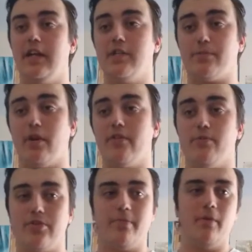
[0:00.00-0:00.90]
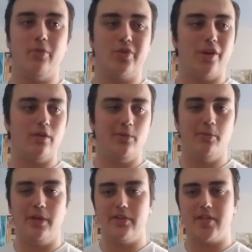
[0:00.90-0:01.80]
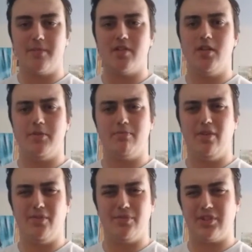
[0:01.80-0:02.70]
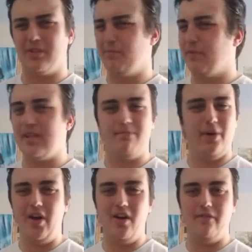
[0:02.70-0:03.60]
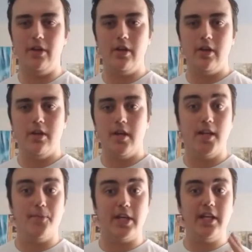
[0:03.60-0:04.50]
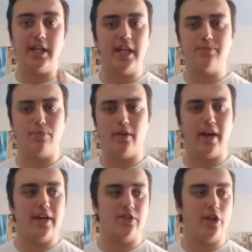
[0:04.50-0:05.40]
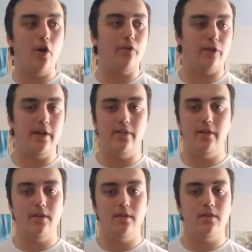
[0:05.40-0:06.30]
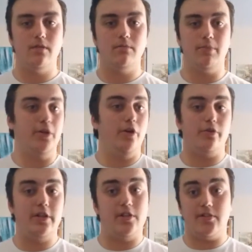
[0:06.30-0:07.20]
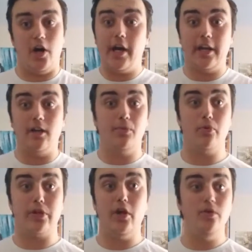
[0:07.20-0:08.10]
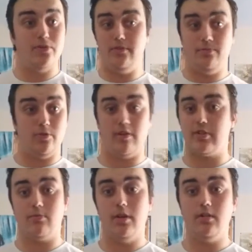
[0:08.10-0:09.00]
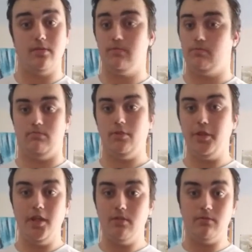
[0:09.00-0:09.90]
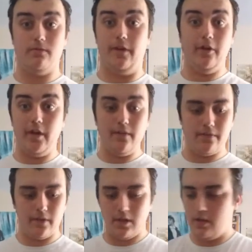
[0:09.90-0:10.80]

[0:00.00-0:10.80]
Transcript: and his brother was a bit more tolerable, but at the same time, his brother was a complete perv. At the beginning, his brother has a girlfriend, but no, he starts eyeing up all the girls in Jurassic World. Okay, fair enough.